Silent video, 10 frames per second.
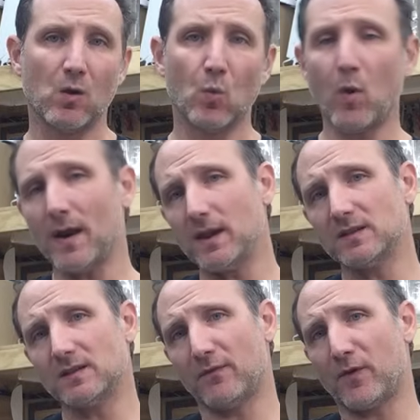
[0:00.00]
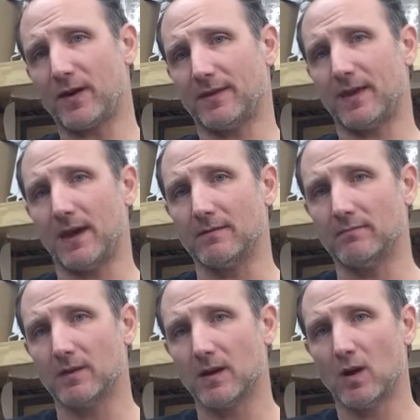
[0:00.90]
What is the verdict then?
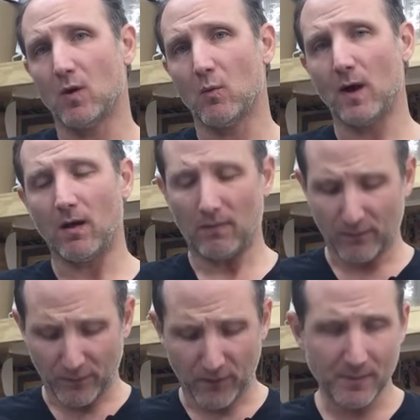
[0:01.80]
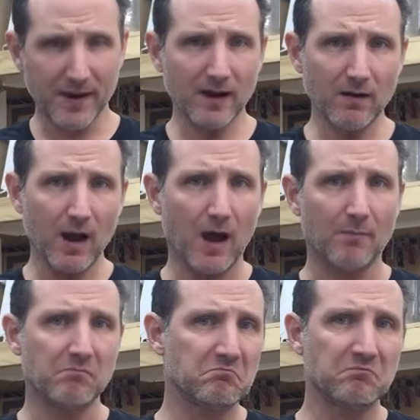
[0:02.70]
Well, from here
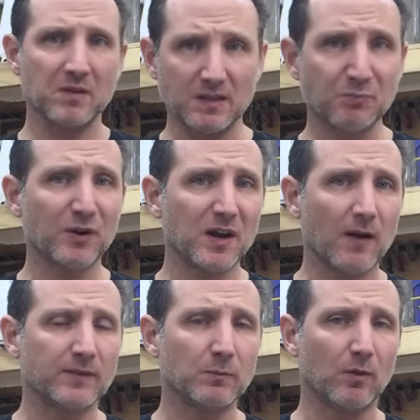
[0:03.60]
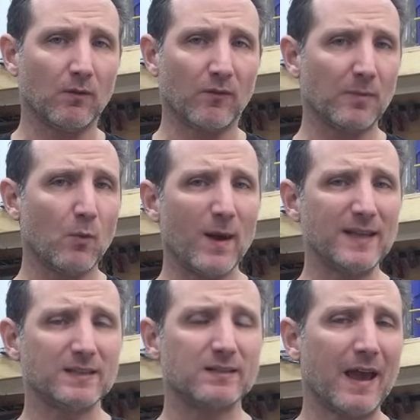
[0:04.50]
up, it's pretty comfortable. From the
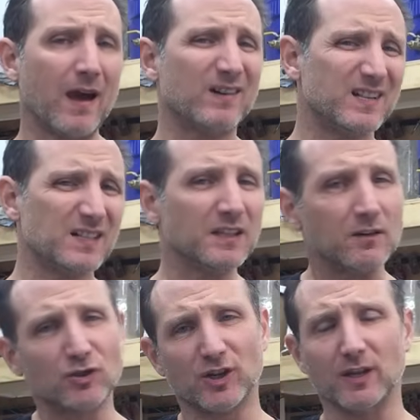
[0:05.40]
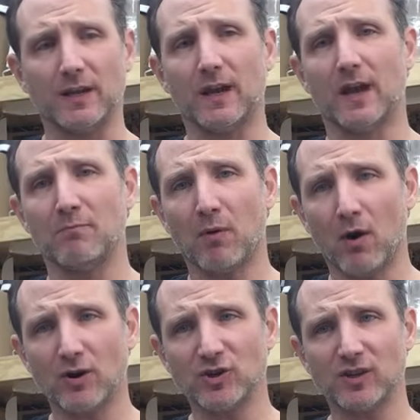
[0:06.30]
waist down, it's a little chilly, and
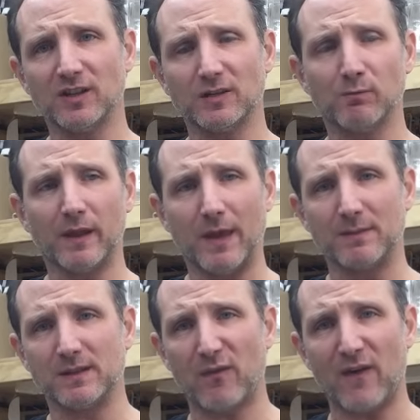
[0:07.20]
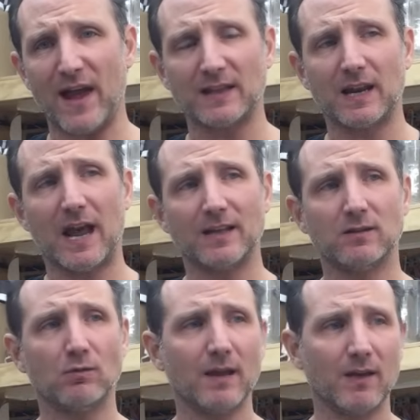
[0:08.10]
partially to blame is the fact that I
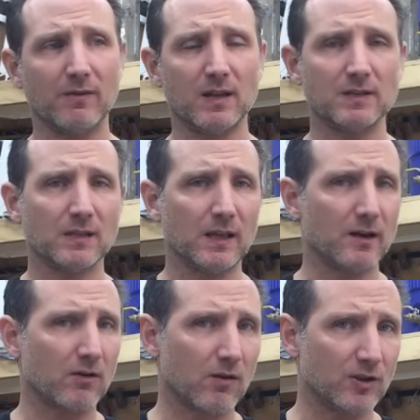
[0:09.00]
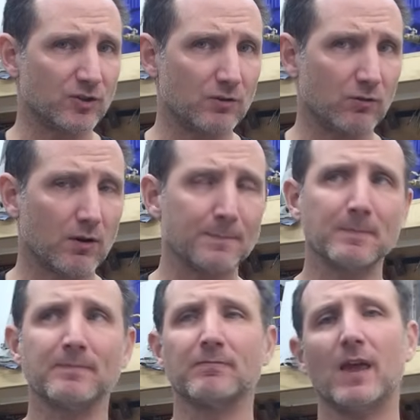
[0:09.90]
don't have an insulated garage door,
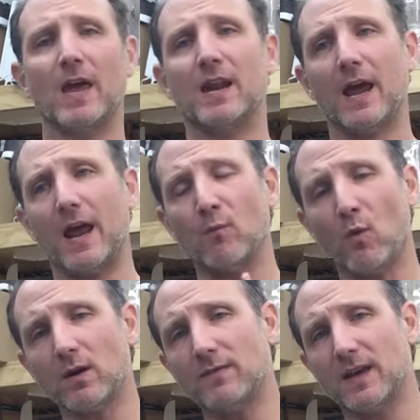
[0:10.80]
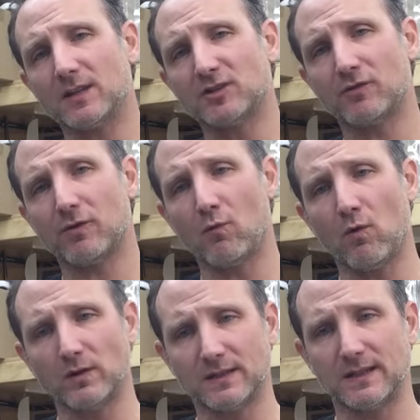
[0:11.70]
and, I, and one of the exterior
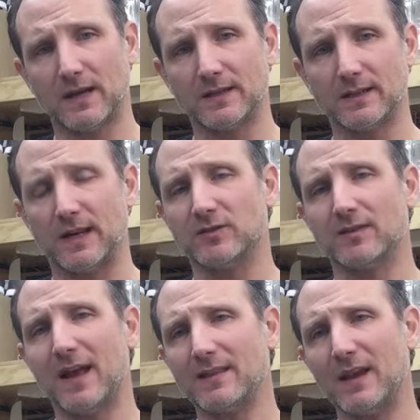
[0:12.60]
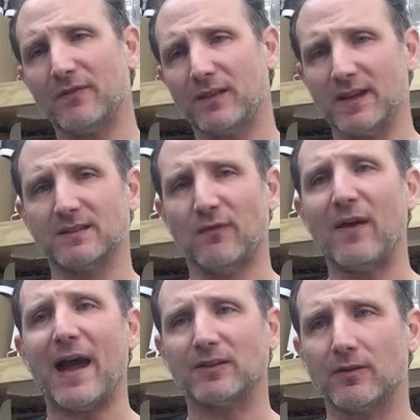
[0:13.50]
walls is not insulated, so that definitely is a
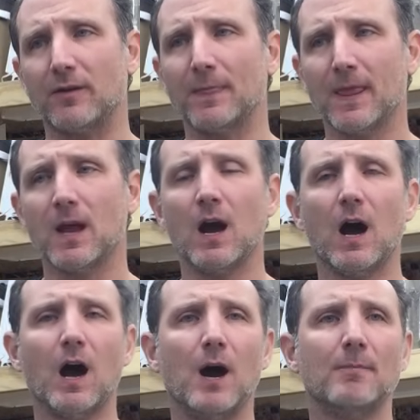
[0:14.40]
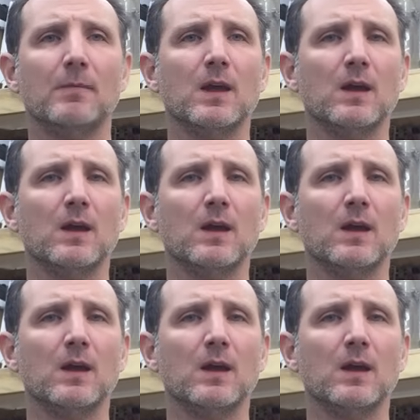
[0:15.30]
factor. Um,